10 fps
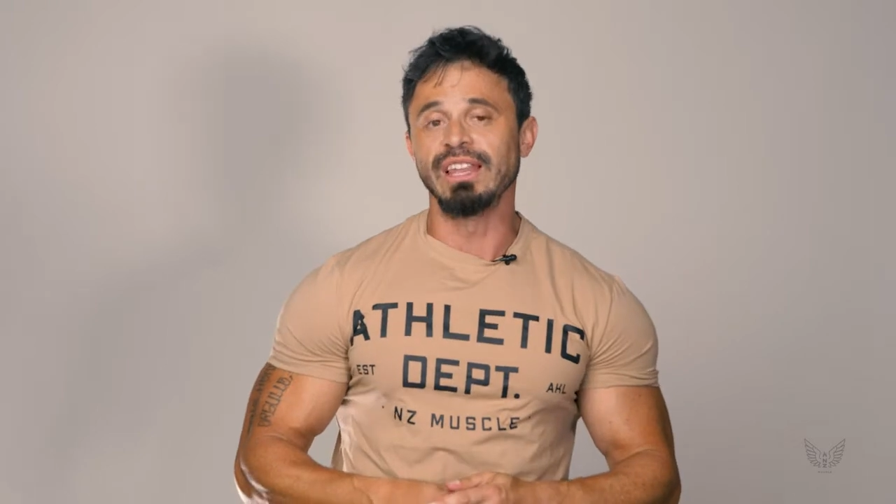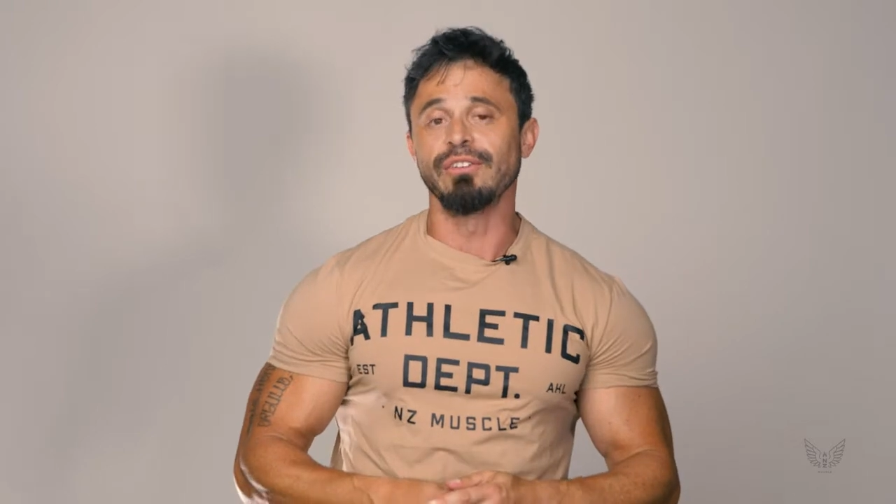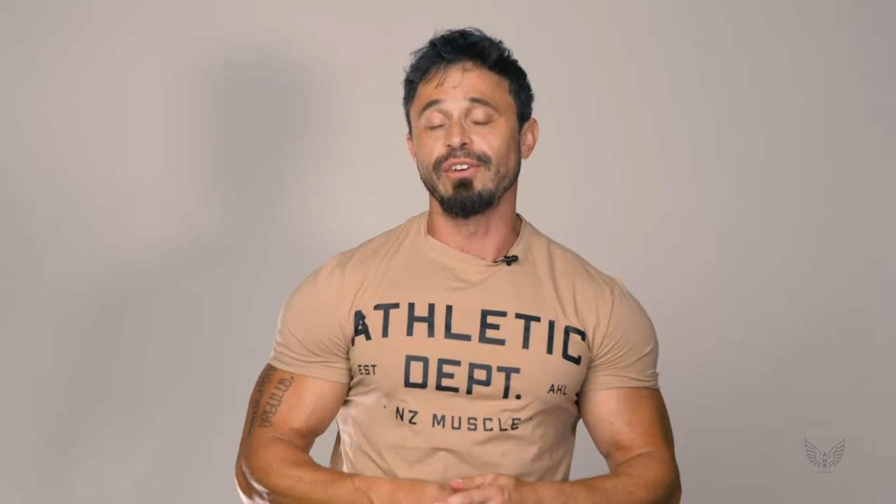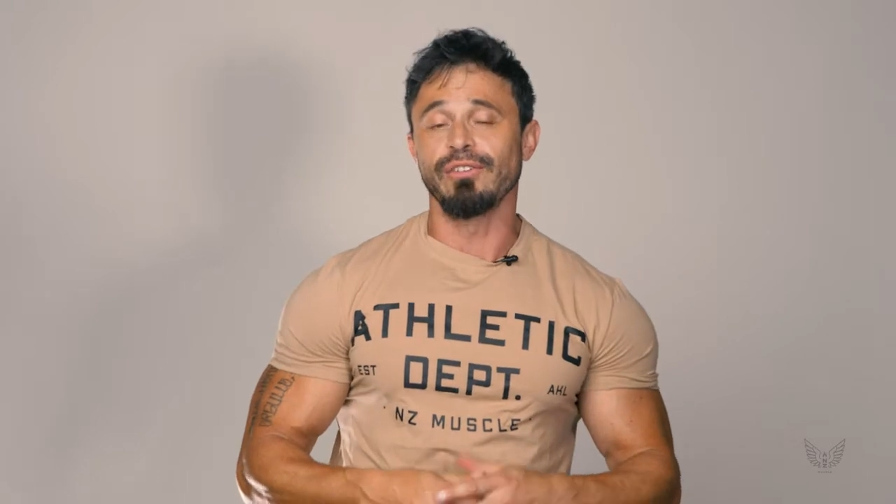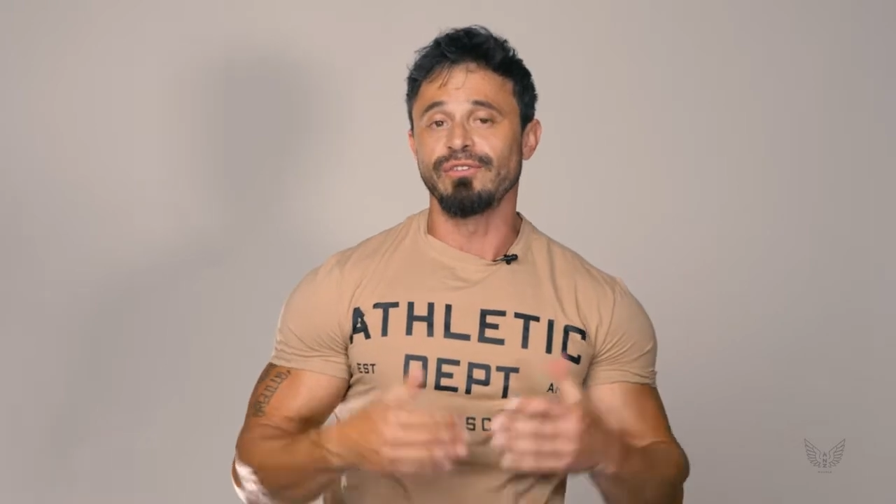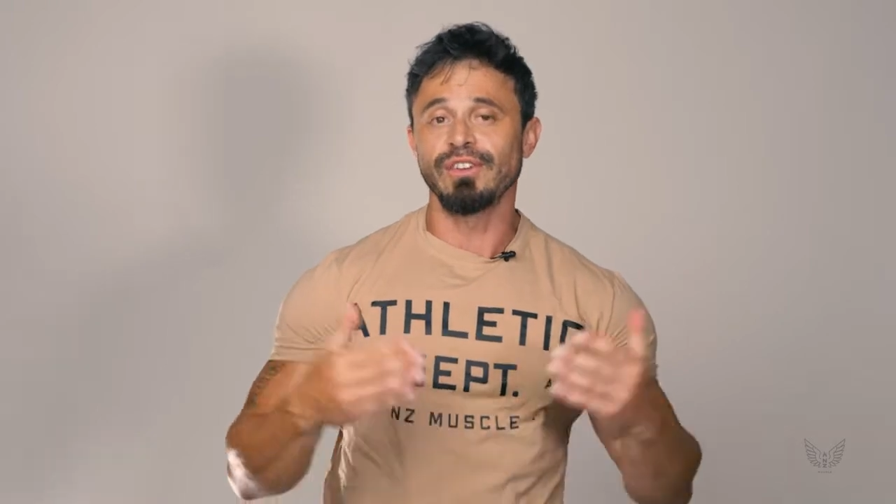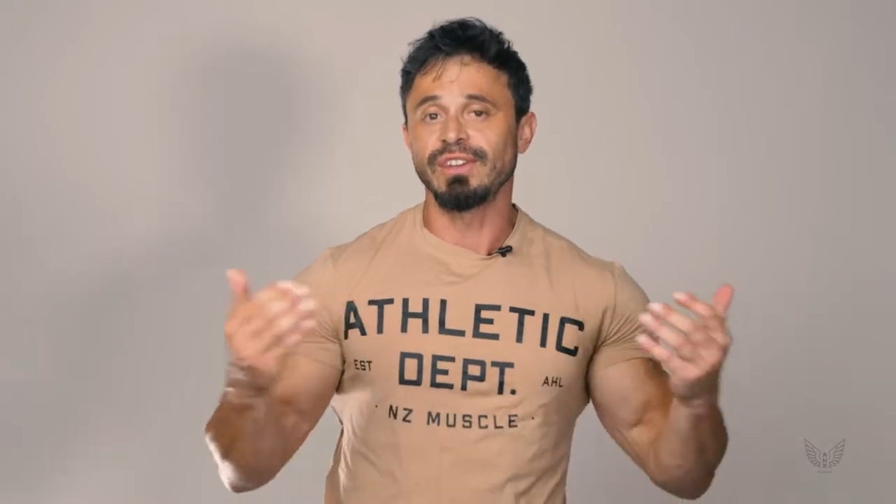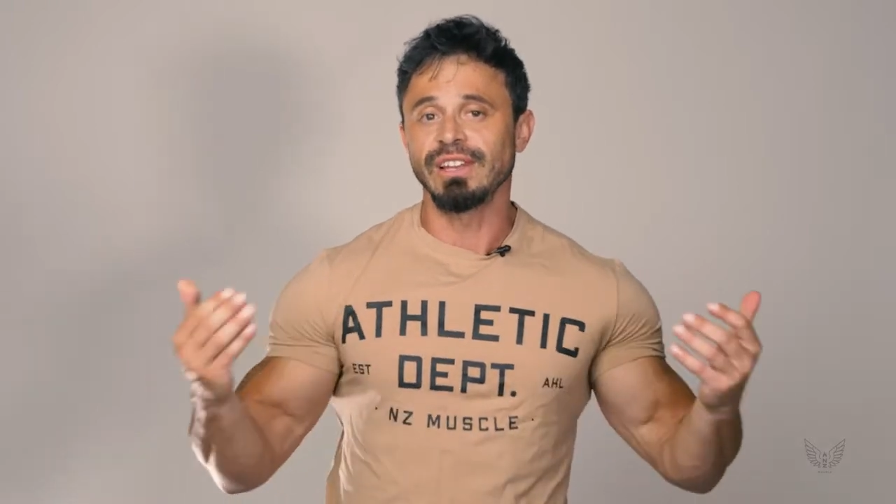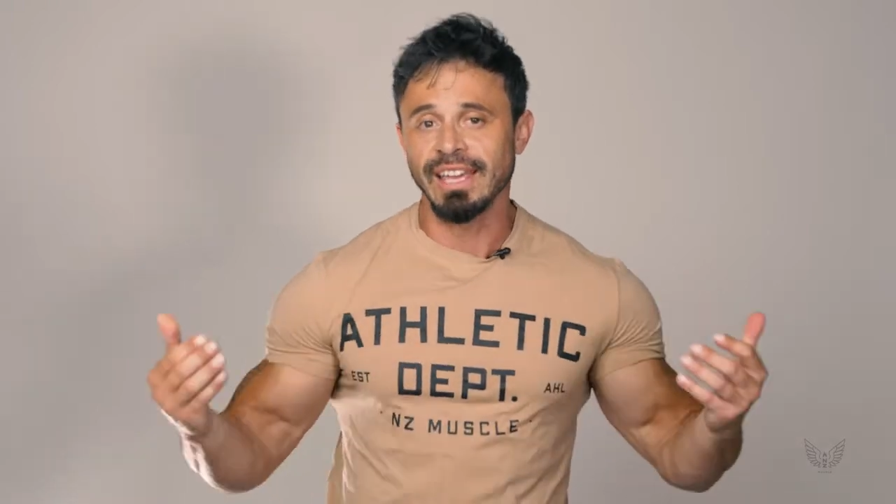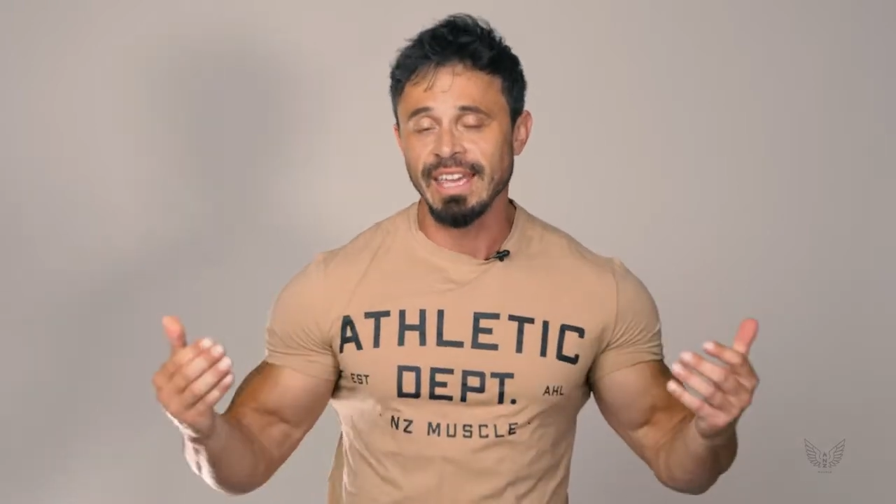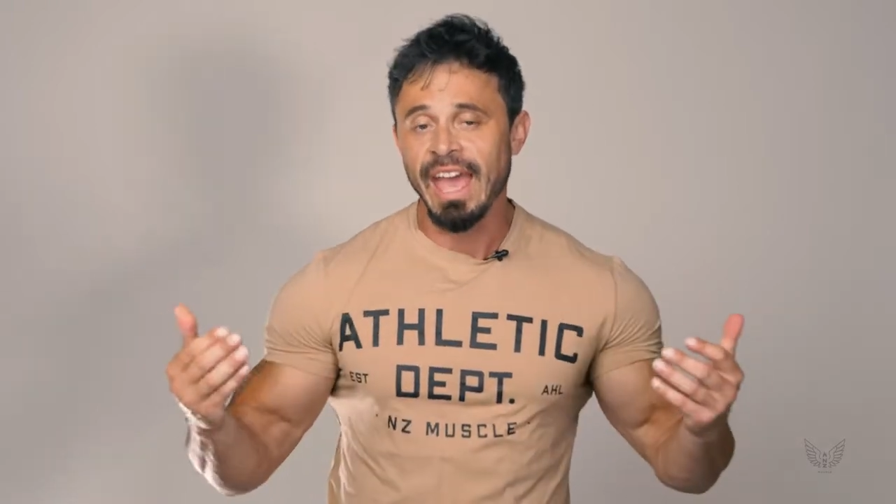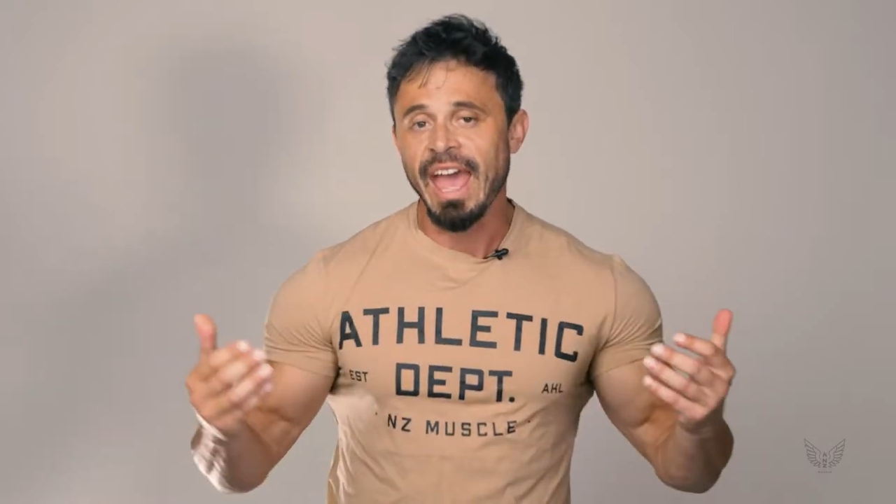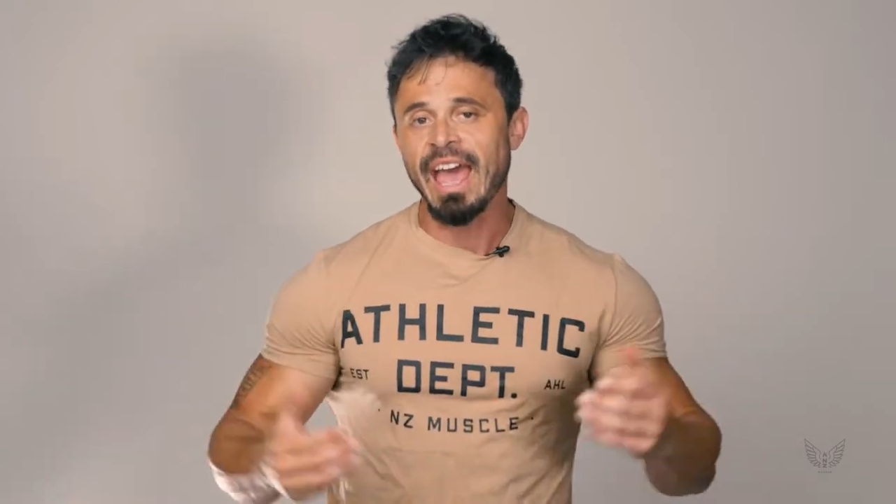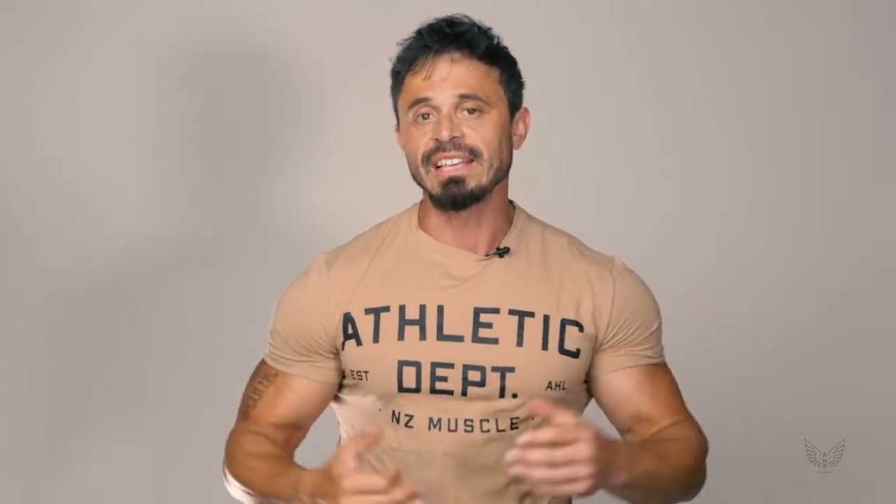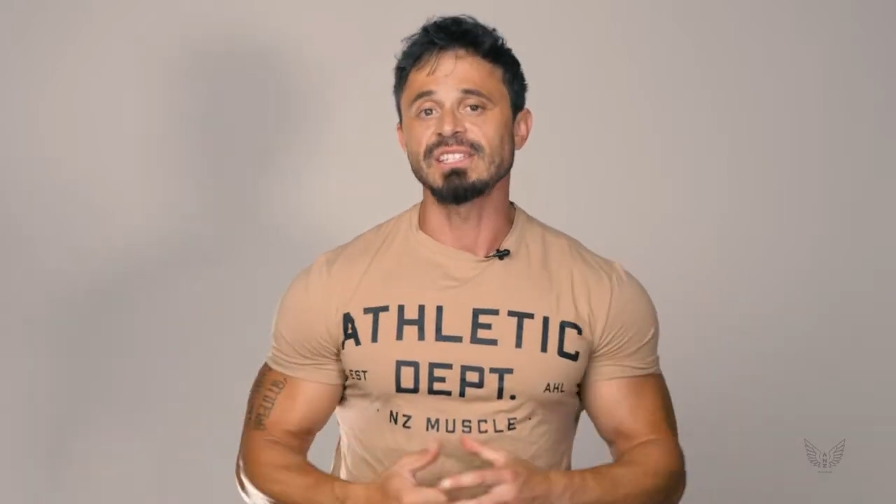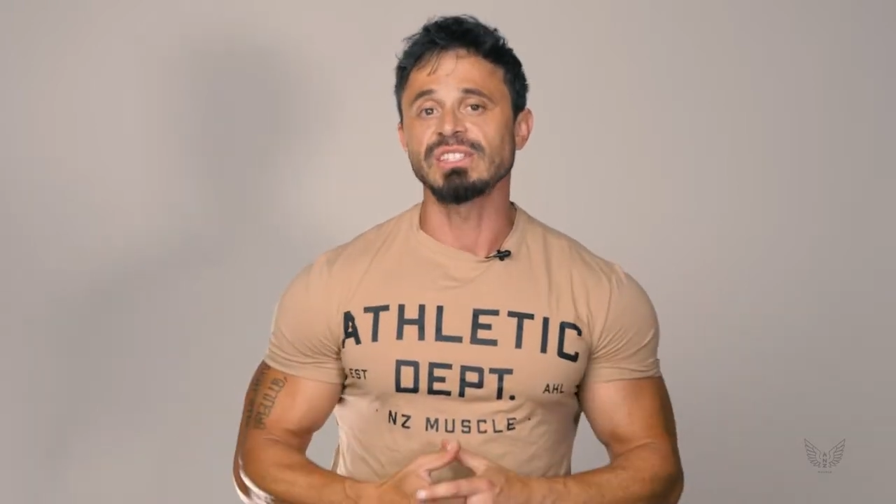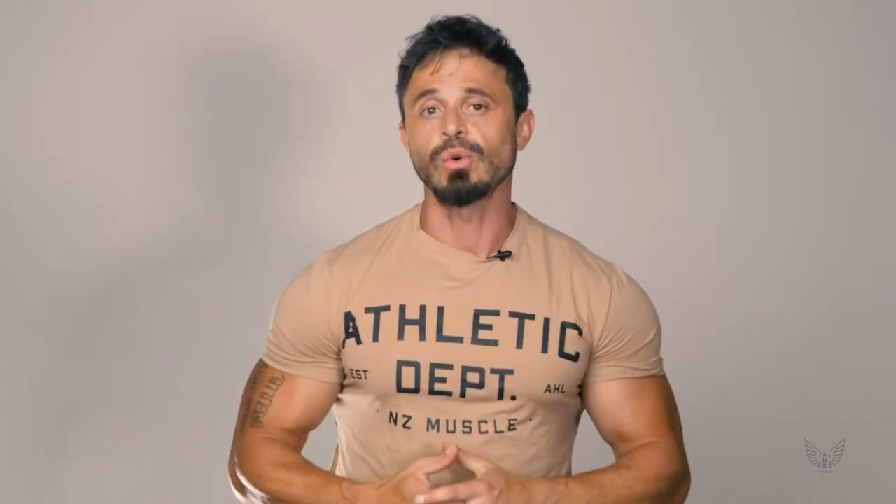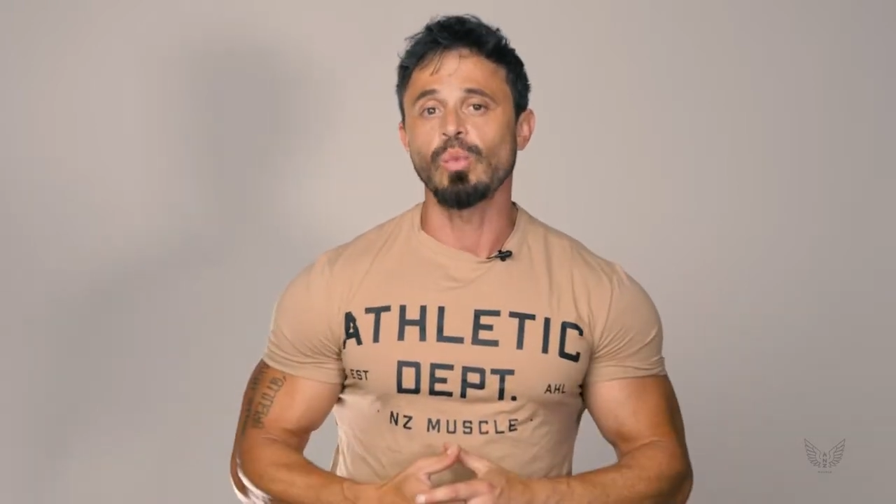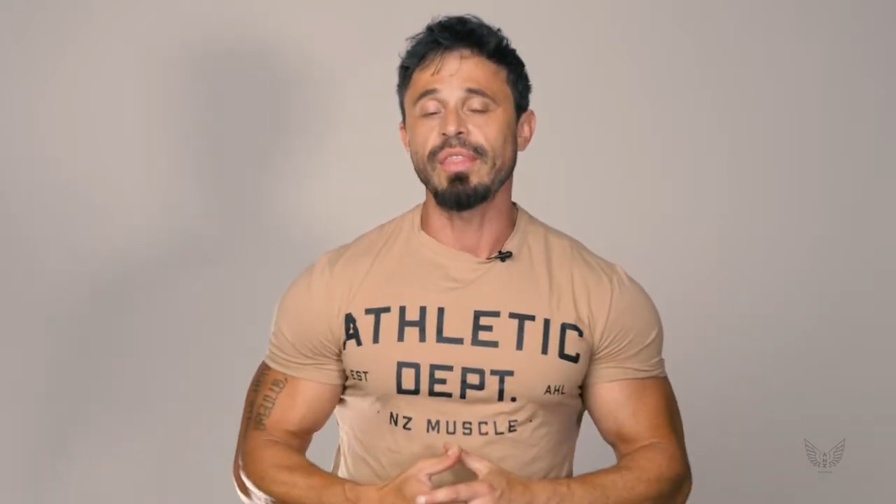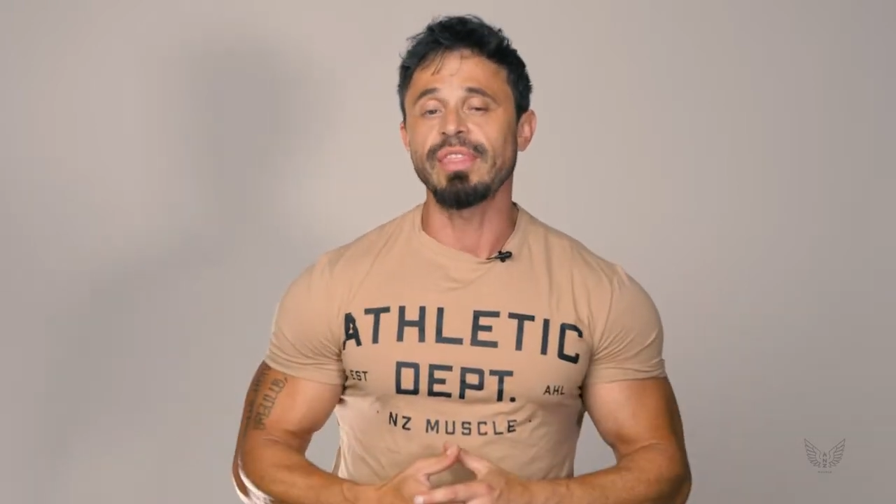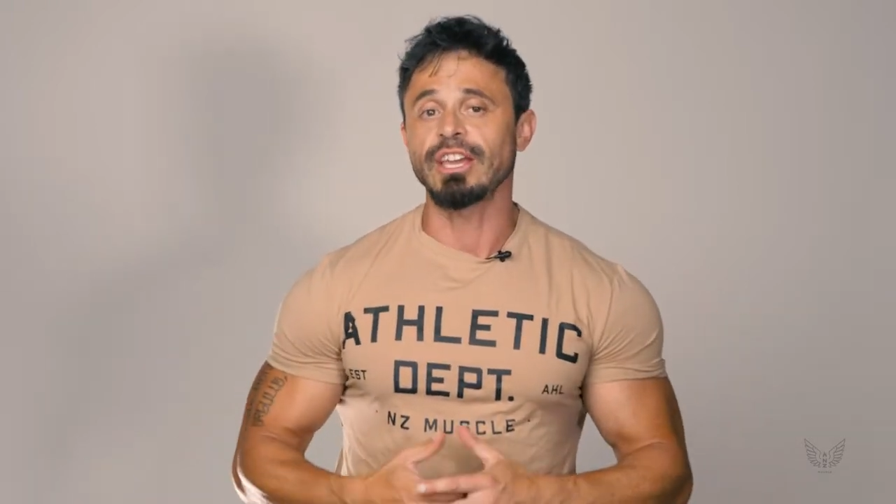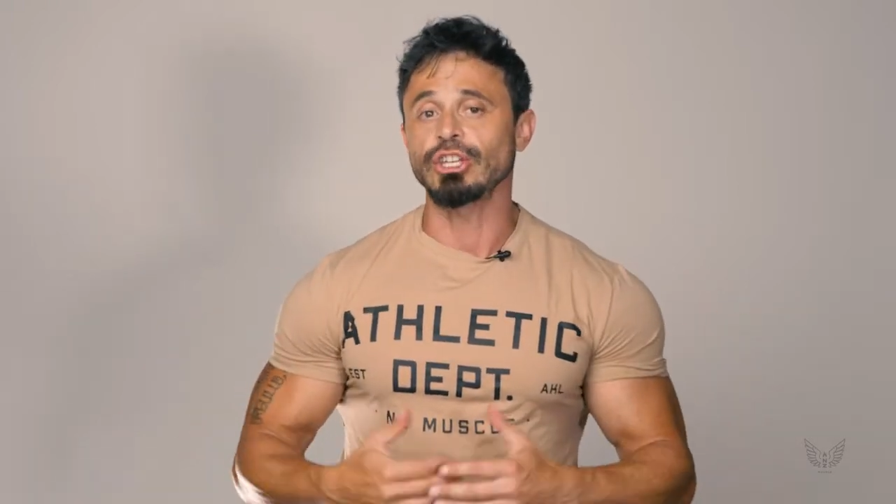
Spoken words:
live vividly, as it's the one that